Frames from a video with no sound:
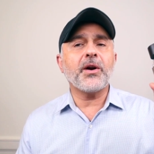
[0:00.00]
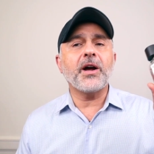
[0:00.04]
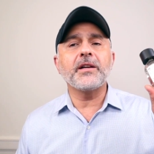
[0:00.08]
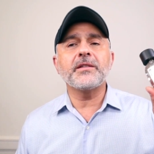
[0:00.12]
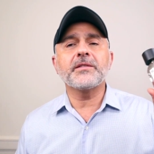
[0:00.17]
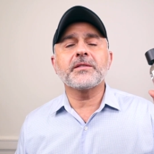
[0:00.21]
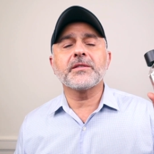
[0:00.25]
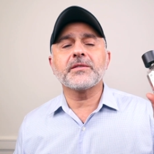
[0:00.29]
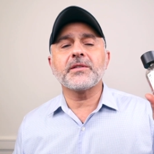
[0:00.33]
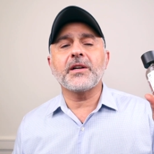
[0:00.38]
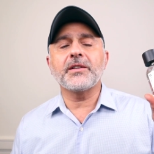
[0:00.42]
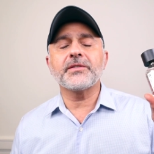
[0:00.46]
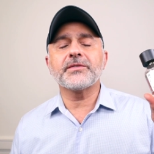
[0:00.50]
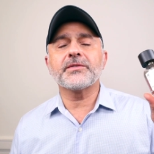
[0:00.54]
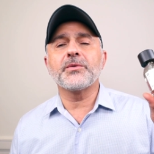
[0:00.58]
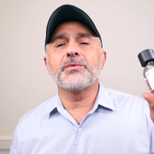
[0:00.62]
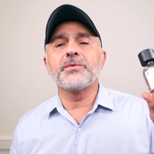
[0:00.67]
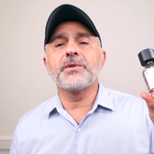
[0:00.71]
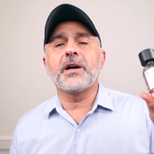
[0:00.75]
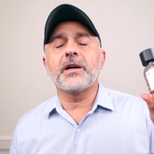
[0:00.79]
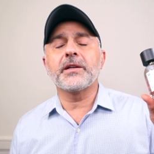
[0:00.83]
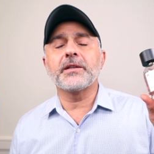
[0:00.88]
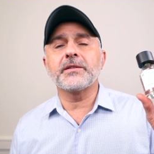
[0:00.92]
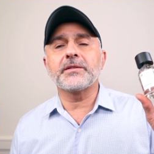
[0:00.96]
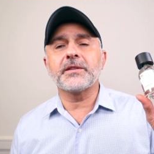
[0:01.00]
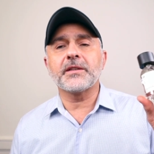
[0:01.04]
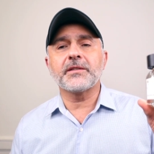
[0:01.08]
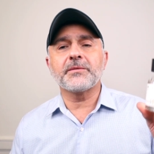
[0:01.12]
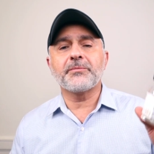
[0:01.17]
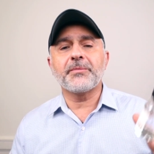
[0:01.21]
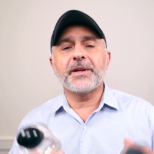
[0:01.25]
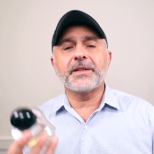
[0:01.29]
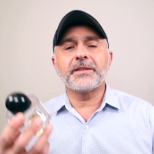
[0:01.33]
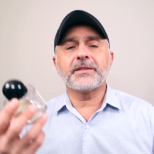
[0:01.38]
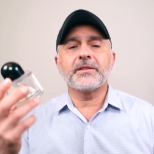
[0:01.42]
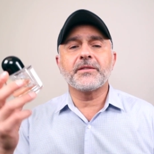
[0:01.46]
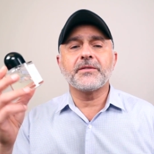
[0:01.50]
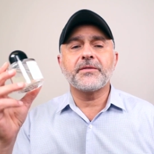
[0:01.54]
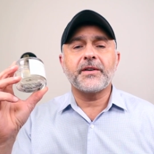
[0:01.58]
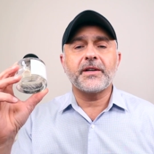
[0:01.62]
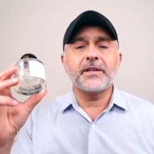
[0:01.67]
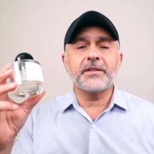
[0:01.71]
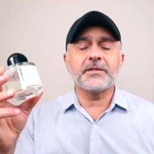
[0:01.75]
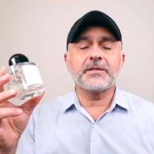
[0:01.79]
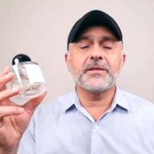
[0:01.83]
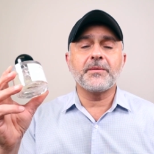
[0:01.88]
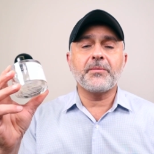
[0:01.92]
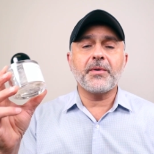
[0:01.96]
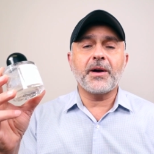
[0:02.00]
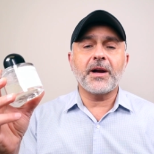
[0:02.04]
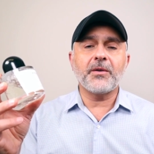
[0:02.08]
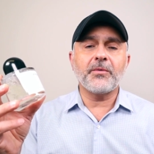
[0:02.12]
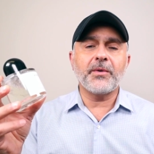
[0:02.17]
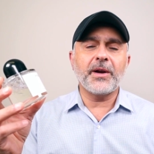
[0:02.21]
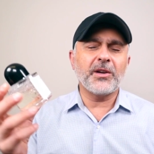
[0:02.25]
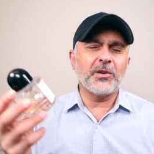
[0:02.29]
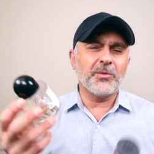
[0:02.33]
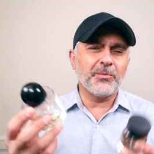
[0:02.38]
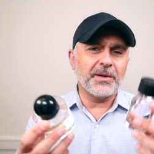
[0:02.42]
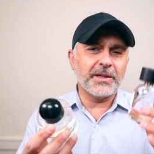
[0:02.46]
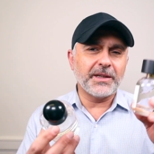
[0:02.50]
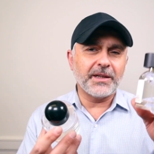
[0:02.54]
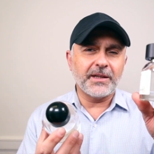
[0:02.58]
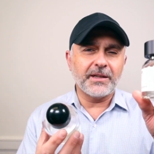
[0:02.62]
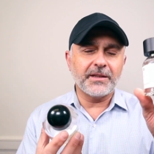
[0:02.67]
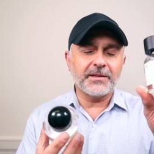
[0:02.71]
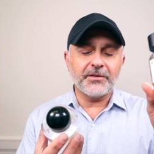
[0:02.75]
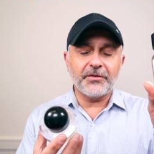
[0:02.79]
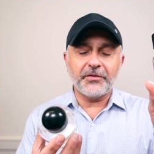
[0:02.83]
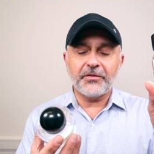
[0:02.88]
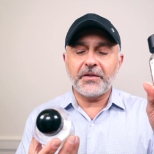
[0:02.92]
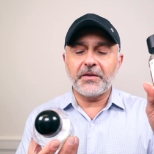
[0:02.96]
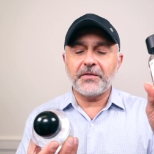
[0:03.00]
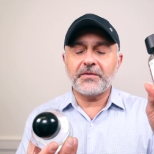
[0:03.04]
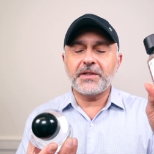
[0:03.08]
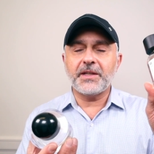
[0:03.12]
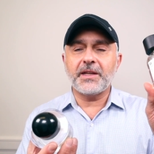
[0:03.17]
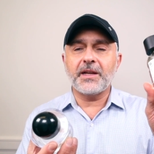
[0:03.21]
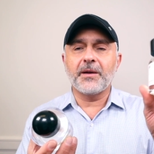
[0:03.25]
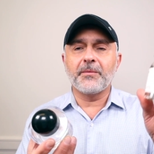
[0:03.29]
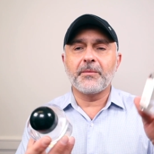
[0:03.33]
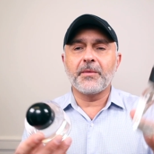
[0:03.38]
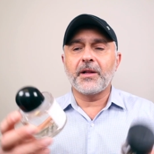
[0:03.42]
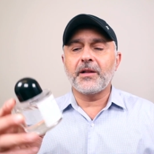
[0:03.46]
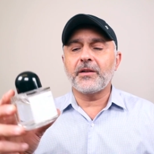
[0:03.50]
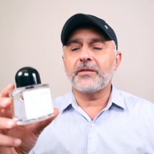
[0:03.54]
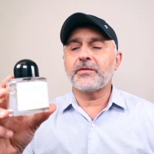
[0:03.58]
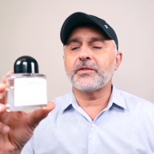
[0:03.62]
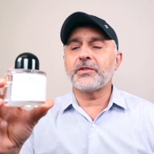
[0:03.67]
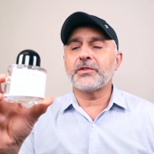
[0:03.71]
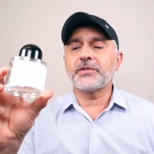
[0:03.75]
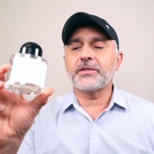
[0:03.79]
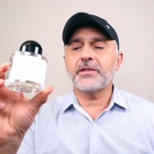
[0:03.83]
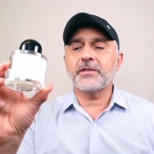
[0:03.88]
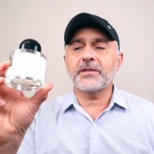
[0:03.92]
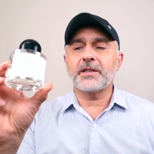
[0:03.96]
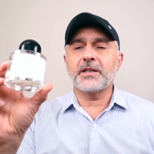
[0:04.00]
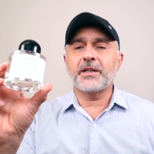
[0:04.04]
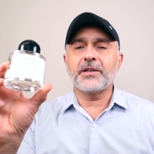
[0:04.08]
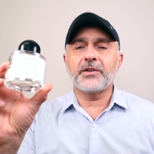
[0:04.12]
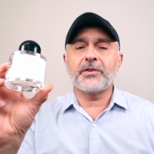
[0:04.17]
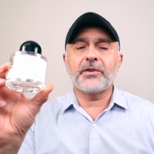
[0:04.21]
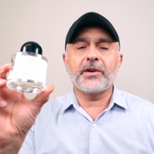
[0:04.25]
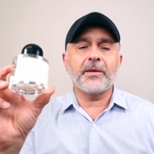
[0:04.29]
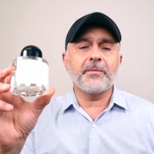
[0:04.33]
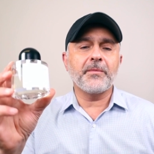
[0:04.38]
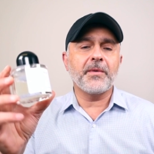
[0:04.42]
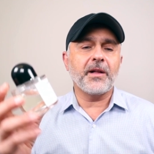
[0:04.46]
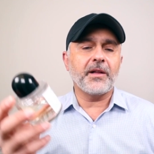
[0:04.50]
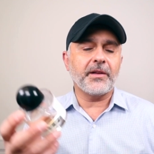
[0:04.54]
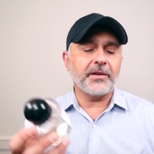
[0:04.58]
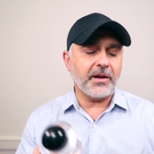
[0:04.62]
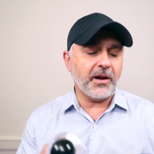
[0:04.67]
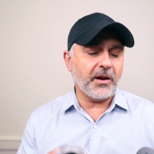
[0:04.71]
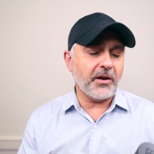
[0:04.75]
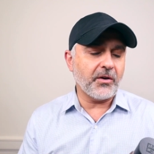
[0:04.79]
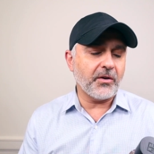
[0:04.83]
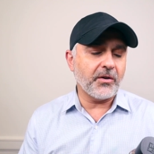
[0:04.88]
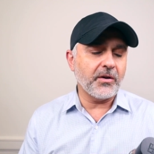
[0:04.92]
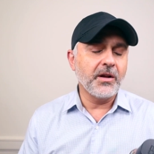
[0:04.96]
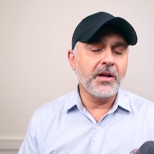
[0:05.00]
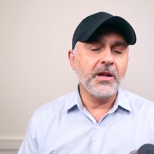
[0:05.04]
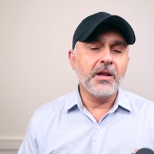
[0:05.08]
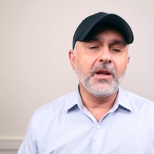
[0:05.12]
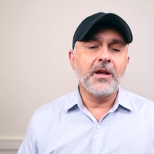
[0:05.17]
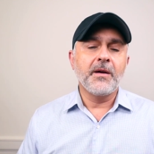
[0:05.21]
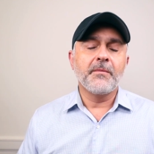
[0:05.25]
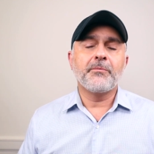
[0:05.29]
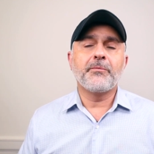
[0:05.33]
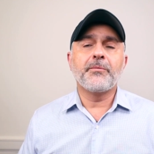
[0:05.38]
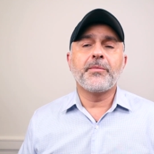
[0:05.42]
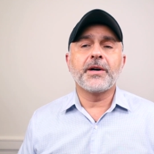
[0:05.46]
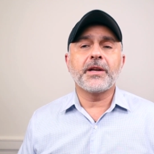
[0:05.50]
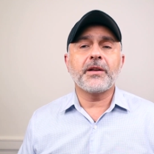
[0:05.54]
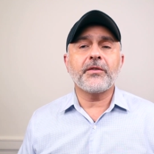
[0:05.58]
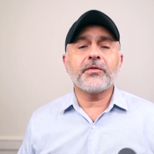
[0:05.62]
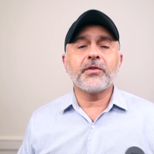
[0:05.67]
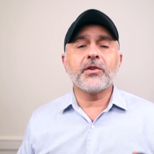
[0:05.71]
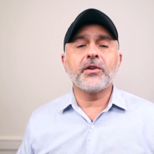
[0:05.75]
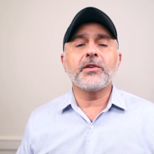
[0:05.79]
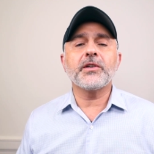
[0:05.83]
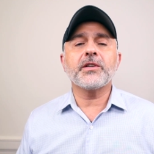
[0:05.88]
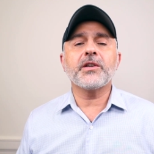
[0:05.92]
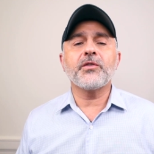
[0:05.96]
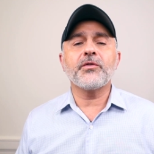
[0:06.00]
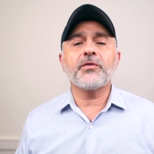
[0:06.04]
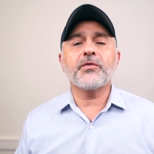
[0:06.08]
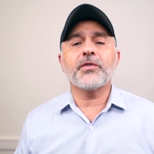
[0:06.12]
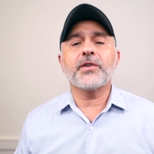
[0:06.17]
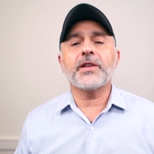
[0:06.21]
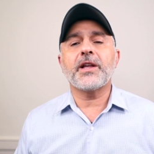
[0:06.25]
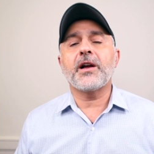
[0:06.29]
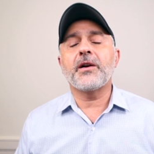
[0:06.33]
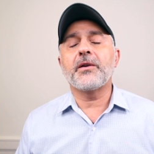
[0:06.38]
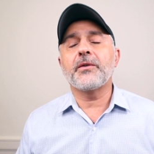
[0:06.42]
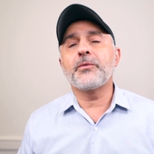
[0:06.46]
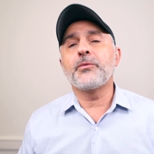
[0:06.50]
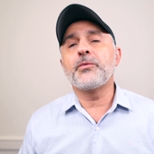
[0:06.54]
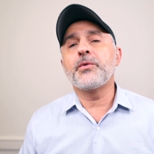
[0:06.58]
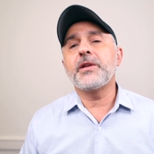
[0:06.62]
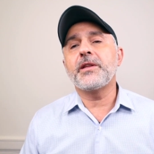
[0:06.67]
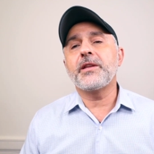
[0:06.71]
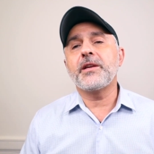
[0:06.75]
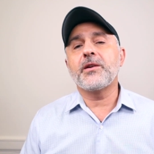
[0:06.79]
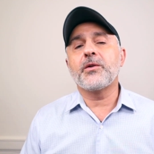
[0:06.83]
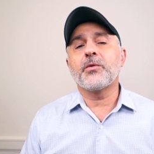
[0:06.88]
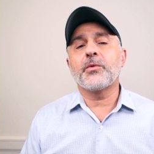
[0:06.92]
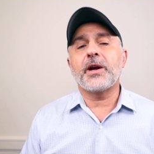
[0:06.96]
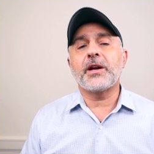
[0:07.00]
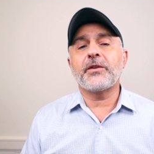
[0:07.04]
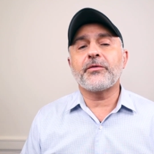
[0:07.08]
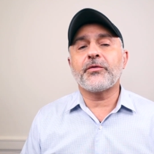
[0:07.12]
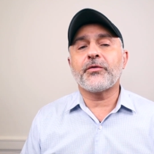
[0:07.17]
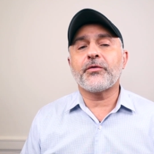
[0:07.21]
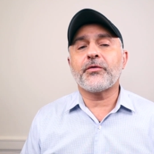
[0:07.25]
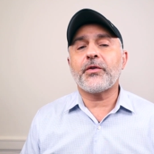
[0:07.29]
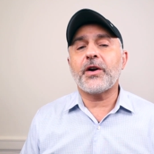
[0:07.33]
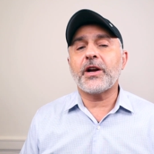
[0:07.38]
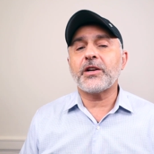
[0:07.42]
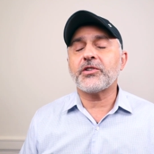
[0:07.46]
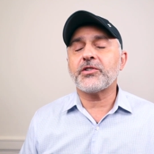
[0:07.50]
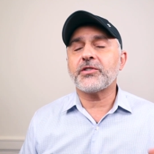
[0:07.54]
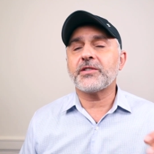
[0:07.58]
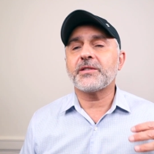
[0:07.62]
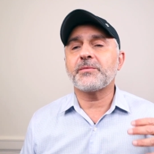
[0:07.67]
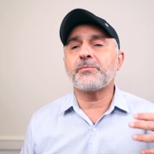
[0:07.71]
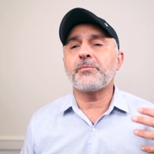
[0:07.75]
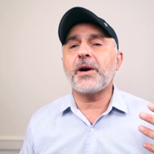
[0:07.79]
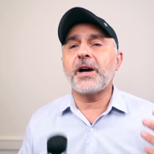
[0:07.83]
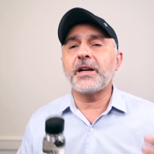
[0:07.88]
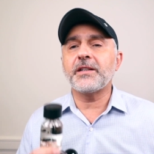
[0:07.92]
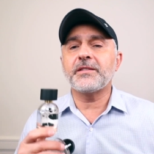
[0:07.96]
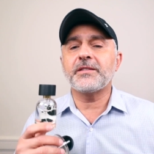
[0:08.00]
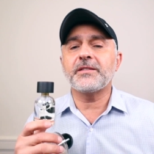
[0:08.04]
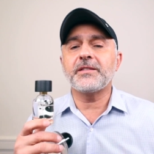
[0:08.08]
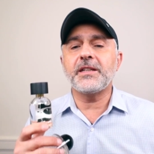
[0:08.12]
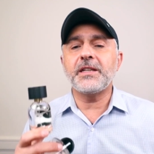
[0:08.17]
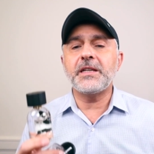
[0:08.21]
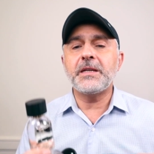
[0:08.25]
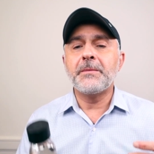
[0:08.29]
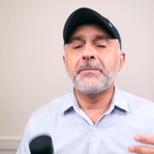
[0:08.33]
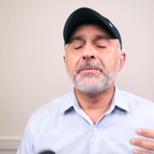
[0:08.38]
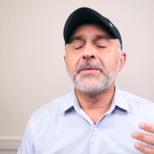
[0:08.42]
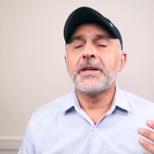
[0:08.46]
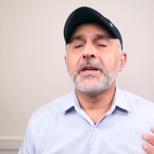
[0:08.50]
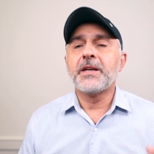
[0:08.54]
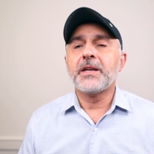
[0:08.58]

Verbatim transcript: price is also not as expensive as the Byredo, but it is a 50 ml versus 100 ml here. But if you're looking for that really great, fresh, spicy,